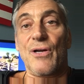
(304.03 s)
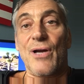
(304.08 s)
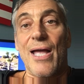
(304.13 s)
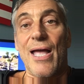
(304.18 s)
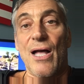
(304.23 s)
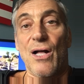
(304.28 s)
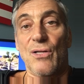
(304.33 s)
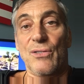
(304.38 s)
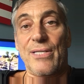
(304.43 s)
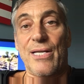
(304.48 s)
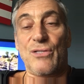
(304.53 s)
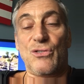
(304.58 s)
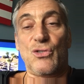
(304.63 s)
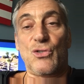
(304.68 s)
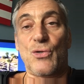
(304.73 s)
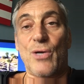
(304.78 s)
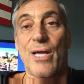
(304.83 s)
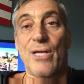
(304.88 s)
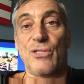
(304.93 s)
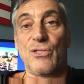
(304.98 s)
they're held as
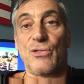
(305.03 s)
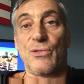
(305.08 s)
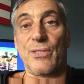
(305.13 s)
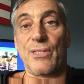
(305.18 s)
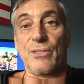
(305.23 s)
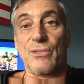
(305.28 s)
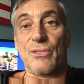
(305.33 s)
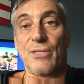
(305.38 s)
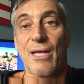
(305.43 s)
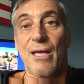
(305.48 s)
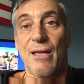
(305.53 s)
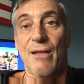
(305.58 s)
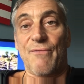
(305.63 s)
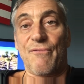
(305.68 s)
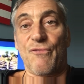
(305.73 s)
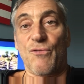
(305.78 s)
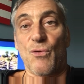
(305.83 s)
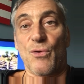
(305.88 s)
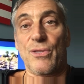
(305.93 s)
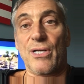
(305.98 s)
treasuries. And
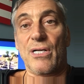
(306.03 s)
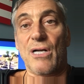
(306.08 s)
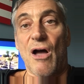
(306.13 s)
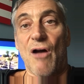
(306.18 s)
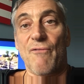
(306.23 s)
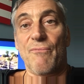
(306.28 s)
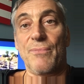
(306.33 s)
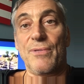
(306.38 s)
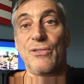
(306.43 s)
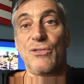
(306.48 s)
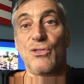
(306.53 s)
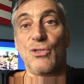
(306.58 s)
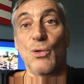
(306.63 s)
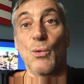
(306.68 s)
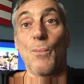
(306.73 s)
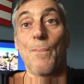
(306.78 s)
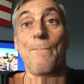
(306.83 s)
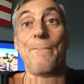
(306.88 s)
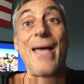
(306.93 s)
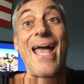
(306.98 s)
for the government
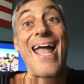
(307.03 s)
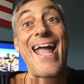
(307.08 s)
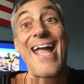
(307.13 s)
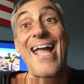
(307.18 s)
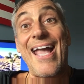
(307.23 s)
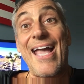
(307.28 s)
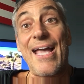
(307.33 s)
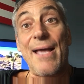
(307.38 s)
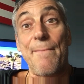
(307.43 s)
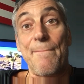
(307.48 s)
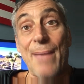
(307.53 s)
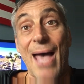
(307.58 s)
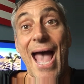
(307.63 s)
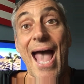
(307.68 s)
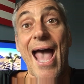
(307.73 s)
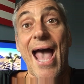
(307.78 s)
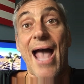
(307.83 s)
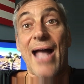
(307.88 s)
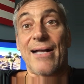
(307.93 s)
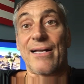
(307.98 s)
to pay
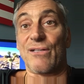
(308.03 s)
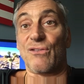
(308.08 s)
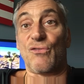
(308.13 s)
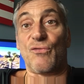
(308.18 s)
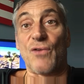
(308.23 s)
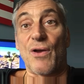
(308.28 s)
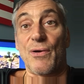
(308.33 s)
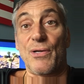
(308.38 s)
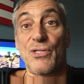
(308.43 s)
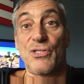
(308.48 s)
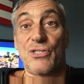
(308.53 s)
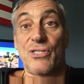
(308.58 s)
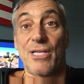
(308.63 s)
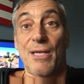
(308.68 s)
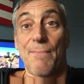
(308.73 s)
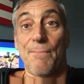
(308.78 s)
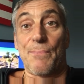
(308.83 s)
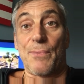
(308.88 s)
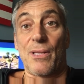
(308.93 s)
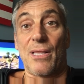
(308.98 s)
back, it's very
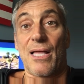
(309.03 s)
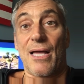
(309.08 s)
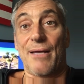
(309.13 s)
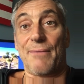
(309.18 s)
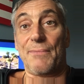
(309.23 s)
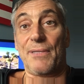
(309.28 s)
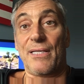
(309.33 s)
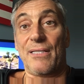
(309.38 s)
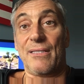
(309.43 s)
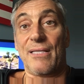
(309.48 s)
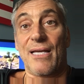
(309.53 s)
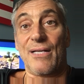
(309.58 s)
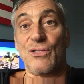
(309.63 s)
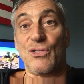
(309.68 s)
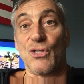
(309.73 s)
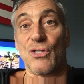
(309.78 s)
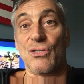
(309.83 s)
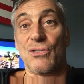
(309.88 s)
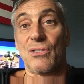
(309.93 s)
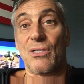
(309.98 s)
simple. I mean, they
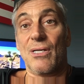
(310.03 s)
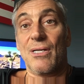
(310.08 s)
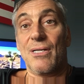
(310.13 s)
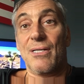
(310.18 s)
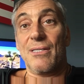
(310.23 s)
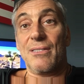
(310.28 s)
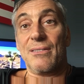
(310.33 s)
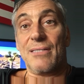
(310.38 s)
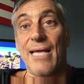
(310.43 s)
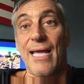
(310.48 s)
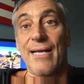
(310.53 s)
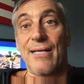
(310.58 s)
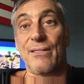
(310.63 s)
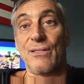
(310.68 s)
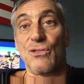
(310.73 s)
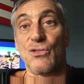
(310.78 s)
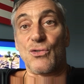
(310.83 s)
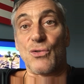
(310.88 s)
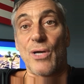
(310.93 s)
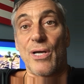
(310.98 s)
just take
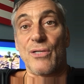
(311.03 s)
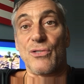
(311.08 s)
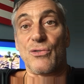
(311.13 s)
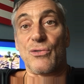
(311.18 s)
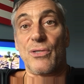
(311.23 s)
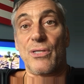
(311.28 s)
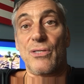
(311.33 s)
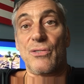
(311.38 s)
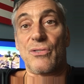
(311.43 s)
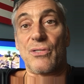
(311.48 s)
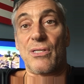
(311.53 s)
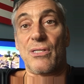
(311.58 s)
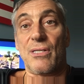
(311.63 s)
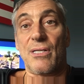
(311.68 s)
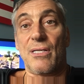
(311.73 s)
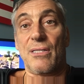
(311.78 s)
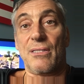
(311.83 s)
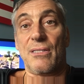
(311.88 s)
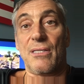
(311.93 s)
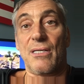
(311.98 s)
the treasuries and
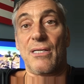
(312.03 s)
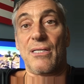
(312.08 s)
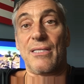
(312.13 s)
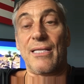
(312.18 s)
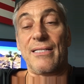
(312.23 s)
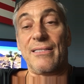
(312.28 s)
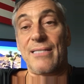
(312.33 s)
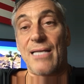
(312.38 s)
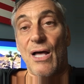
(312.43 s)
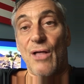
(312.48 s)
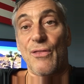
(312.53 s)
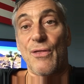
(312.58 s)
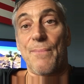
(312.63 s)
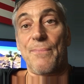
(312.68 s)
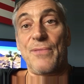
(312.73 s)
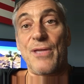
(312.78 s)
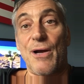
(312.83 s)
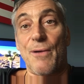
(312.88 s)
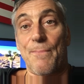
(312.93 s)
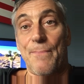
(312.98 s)
then they tell
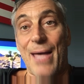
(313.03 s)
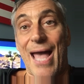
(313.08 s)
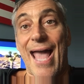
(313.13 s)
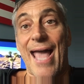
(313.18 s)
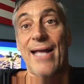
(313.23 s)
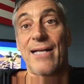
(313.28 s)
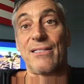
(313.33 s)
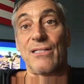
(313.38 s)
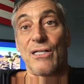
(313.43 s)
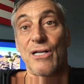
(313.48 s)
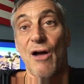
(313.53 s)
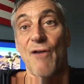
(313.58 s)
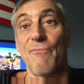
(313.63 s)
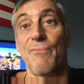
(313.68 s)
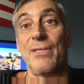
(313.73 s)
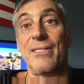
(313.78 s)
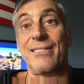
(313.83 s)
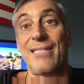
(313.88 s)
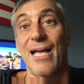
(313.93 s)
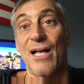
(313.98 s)
their bank, the
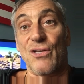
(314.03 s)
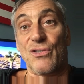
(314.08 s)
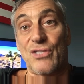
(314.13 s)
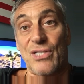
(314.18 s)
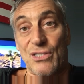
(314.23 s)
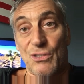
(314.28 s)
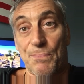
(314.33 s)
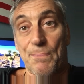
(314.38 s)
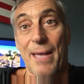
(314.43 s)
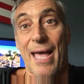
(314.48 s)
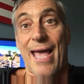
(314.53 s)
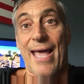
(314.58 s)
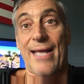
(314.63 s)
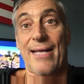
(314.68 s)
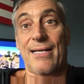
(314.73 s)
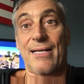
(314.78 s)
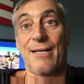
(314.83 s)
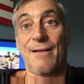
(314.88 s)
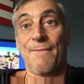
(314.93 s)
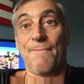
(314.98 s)
government tells its
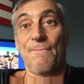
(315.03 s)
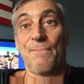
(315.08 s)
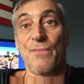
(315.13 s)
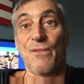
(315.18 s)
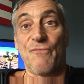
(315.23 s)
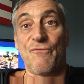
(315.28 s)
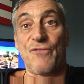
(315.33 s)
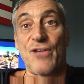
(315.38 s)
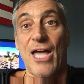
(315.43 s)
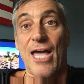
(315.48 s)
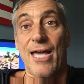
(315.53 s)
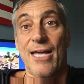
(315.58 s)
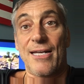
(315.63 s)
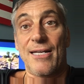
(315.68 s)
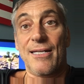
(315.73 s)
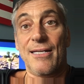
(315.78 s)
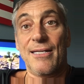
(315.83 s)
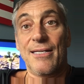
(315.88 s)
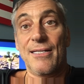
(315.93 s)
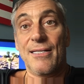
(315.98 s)
bank, the
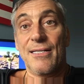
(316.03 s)
Fed,